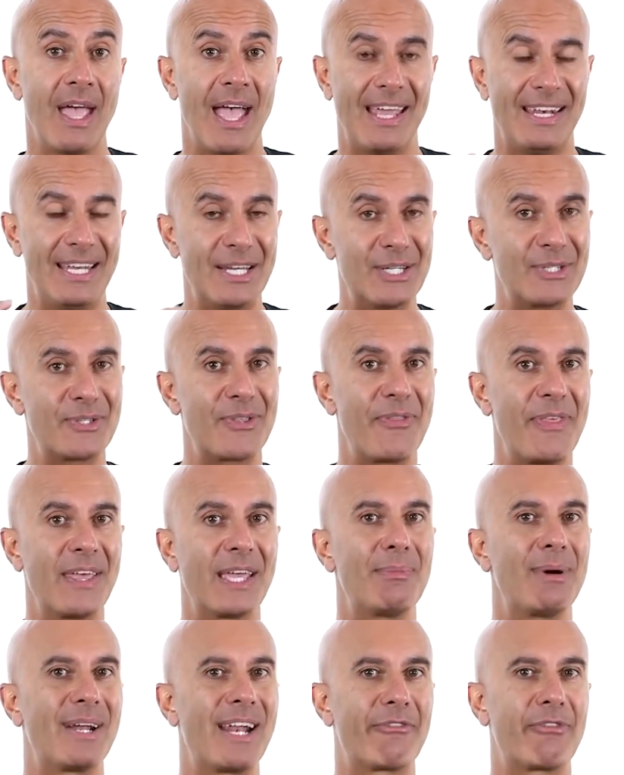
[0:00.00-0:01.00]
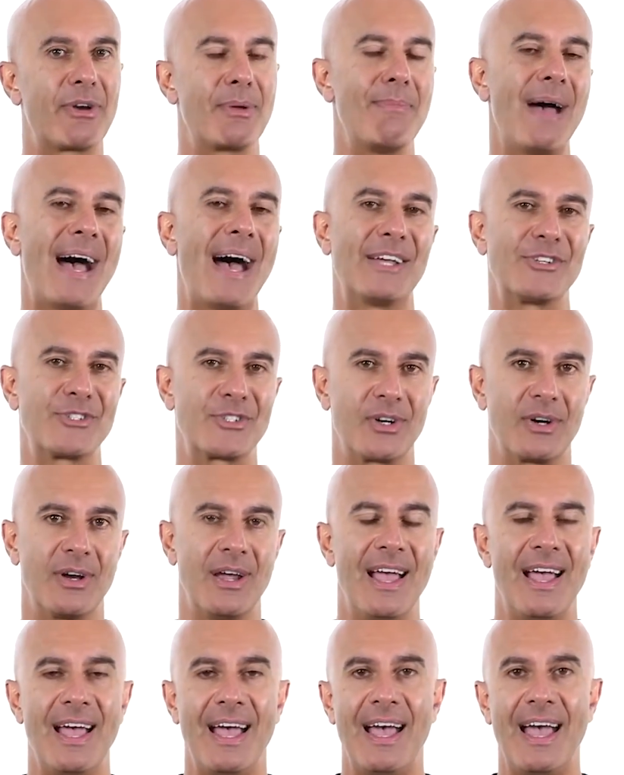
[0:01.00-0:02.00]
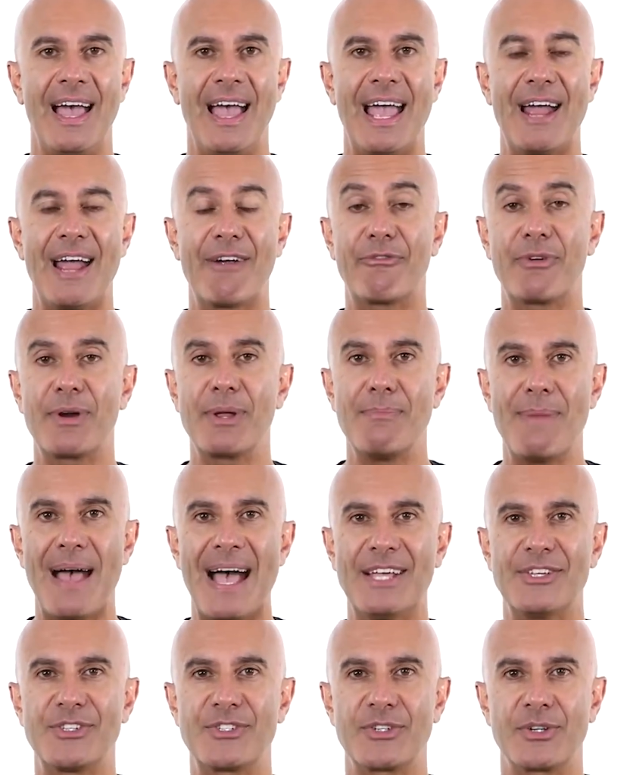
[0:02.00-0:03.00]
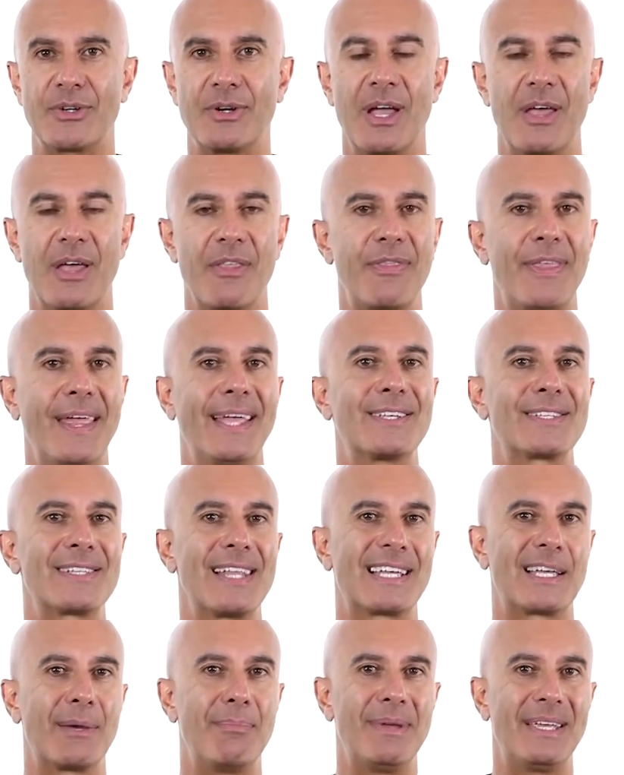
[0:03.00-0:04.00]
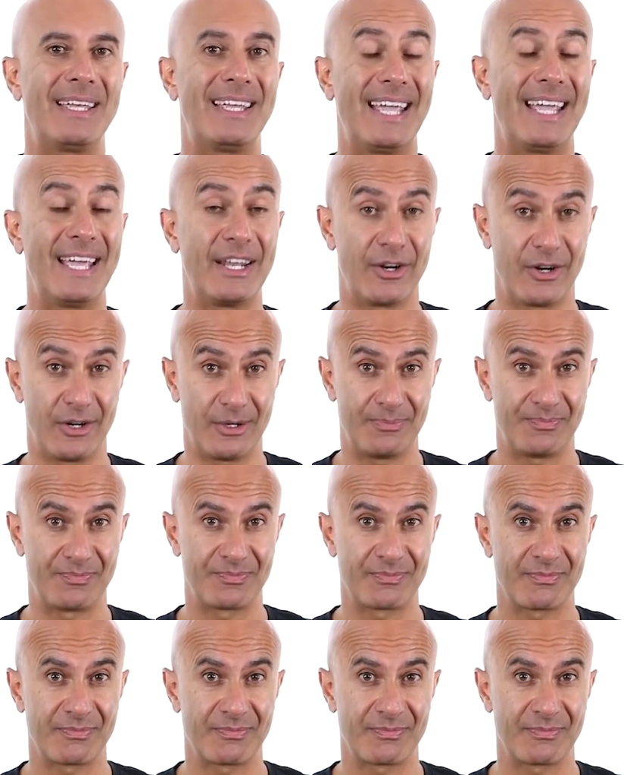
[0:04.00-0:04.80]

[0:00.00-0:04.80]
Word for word: And here's the thing about every master every master thinks like a beginner,